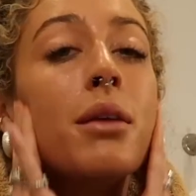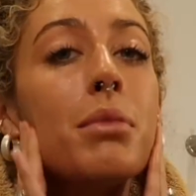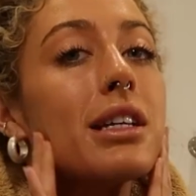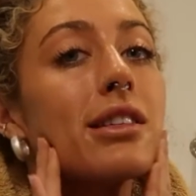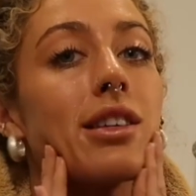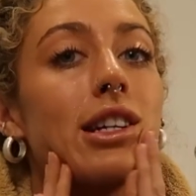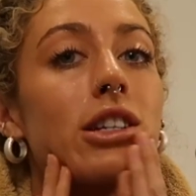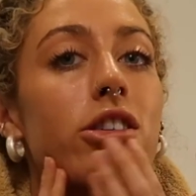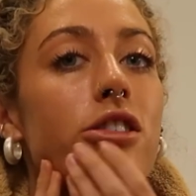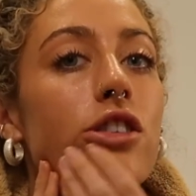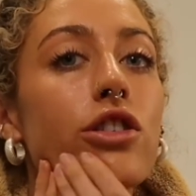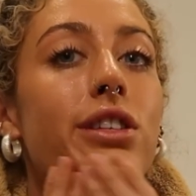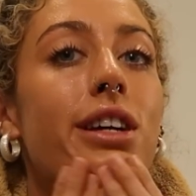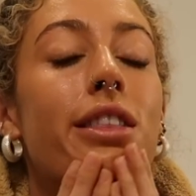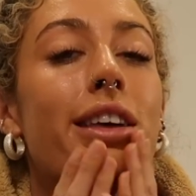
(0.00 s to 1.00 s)
basically just
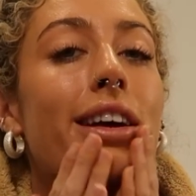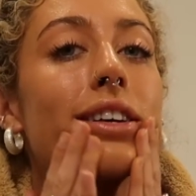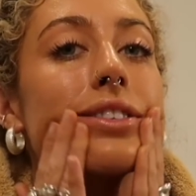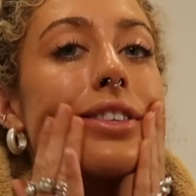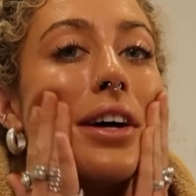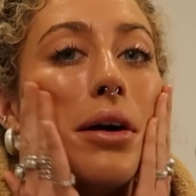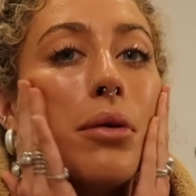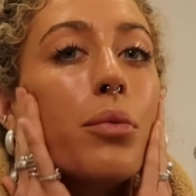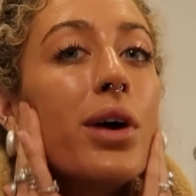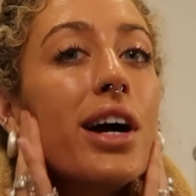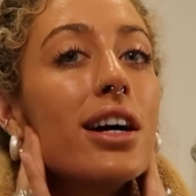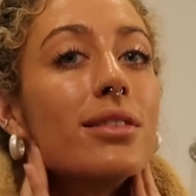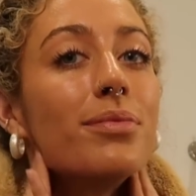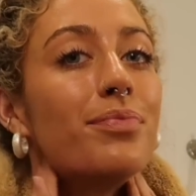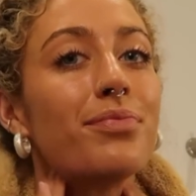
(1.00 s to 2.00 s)
using things that
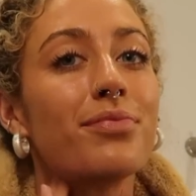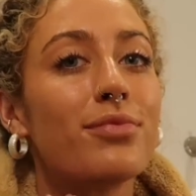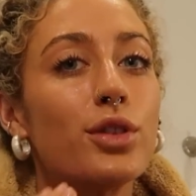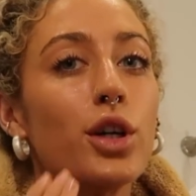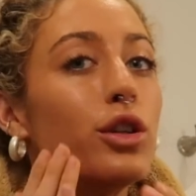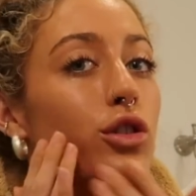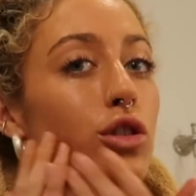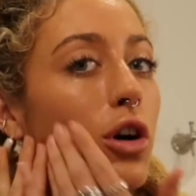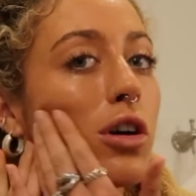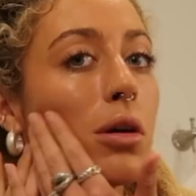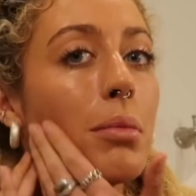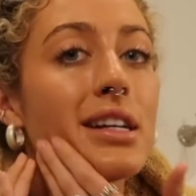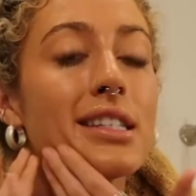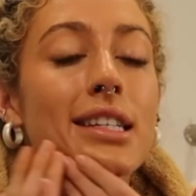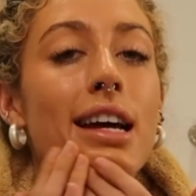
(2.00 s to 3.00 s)
were too strong
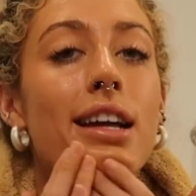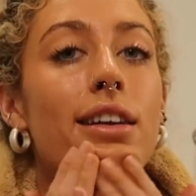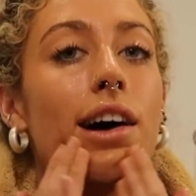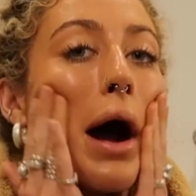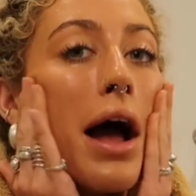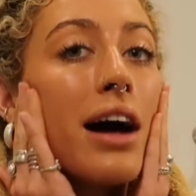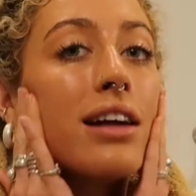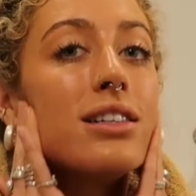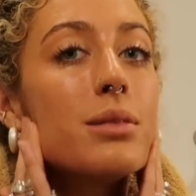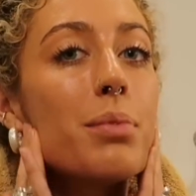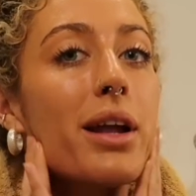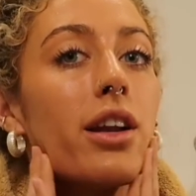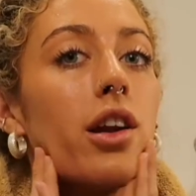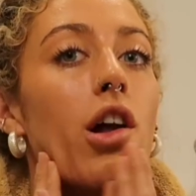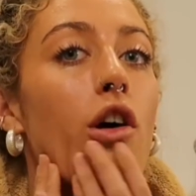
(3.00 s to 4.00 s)
on my skin. I had to
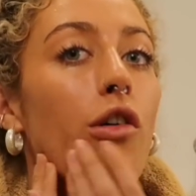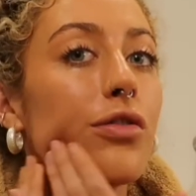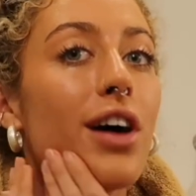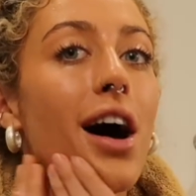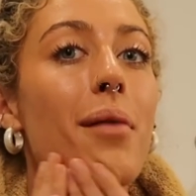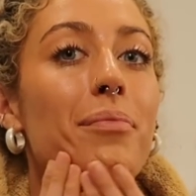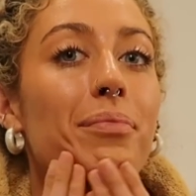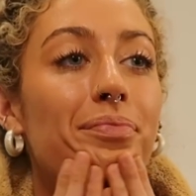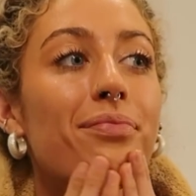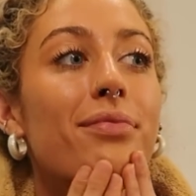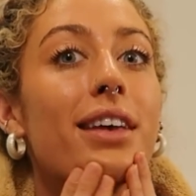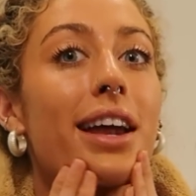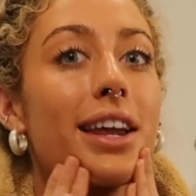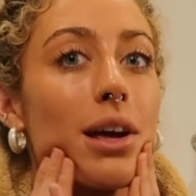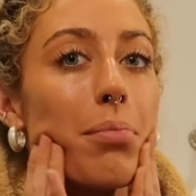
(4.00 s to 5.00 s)
spend a lot of time
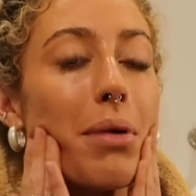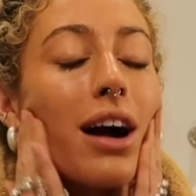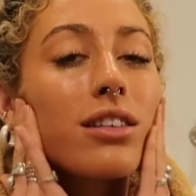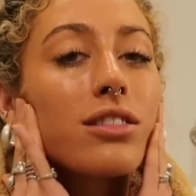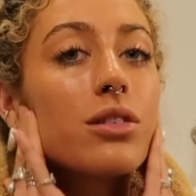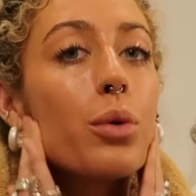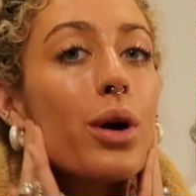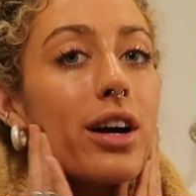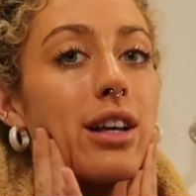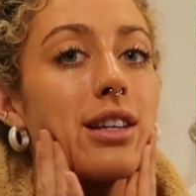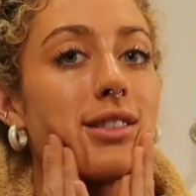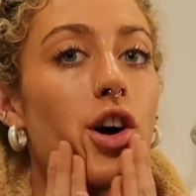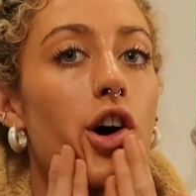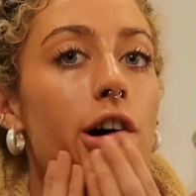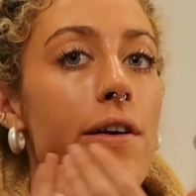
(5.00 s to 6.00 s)
getting it back to where it
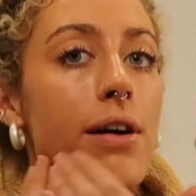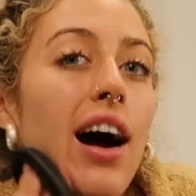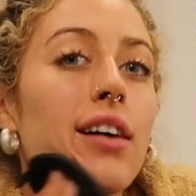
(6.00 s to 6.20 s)
is now.